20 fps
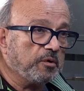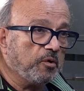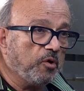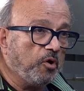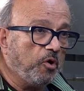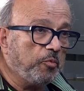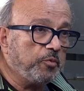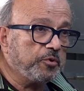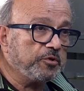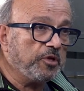
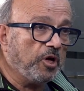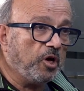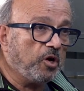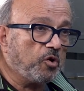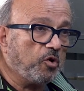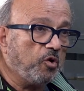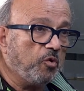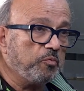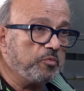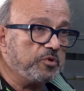opened
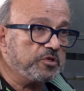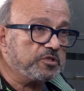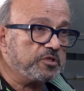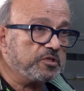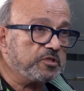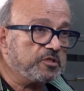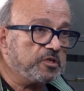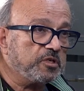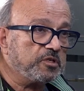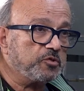our own
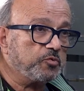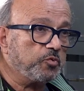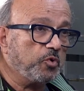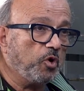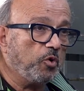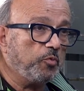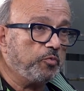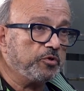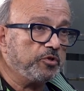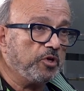businesses. We
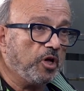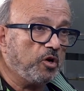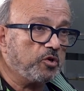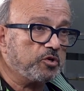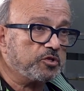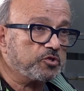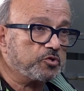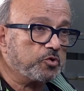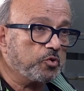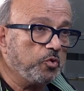opened our
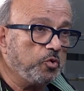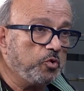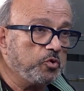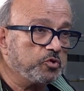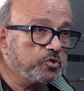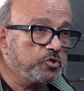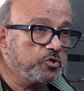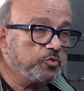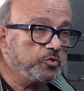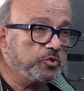
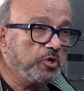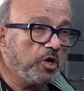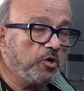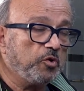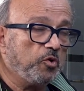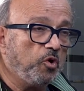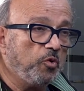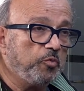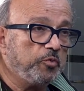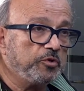schools. We
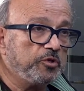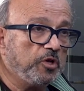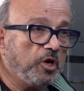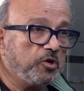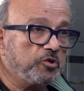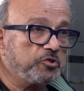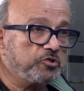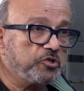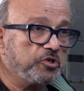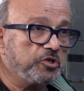opened
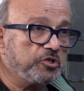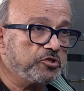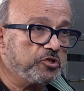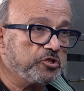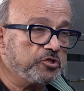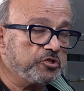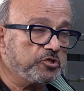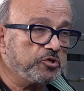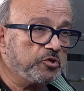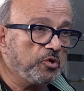our
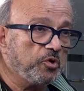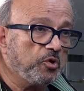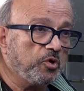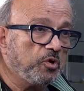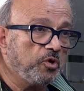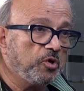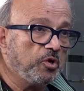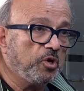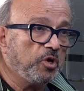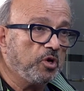churches, you know.